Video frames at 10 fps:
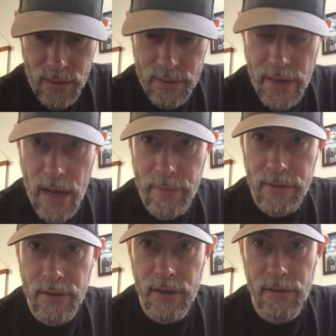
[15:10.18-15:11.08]
Dom at
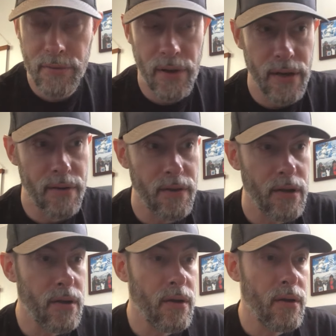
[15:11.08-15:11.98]
Seeking a Thread
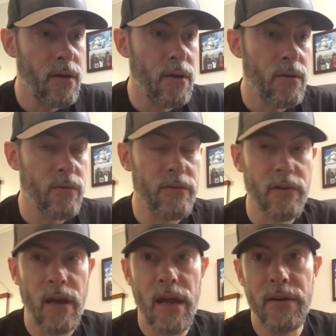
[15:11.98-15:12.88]
was
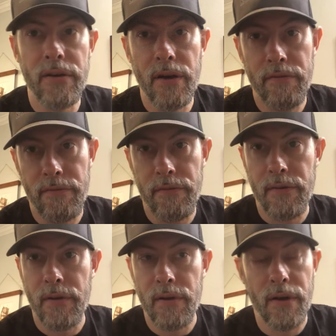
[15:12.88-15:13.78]
kind enough
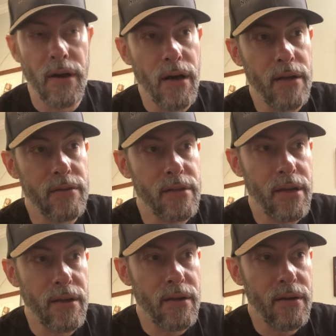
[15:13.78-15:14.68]
to
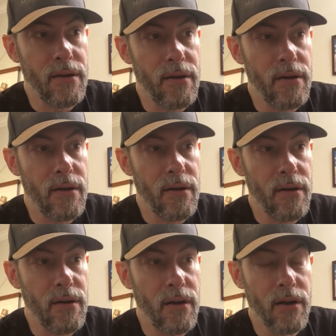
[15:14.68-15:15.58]
take
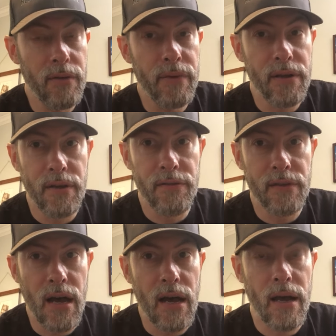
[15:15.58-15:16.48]
a good bit of his
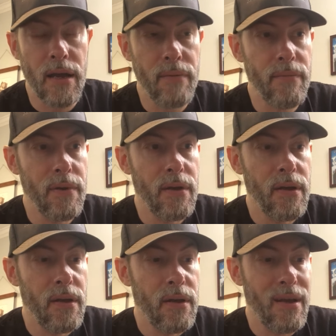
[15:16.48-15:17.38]
time
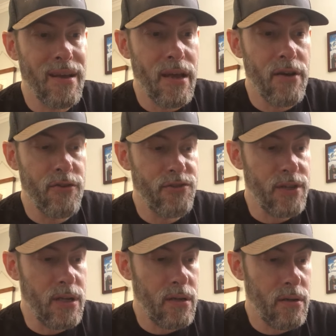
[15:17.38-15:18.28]
and
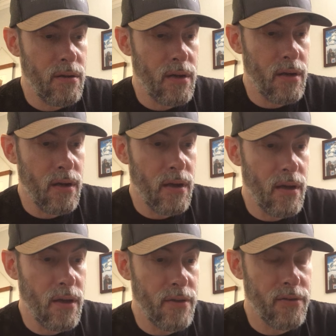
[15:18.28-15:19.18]
energy
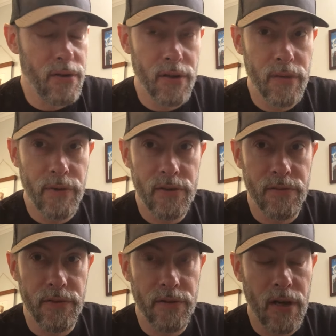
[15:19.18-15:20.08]
to hook a bunch of
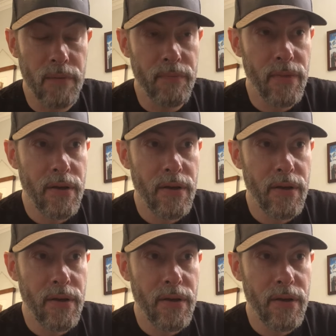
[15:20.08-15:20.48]
us up.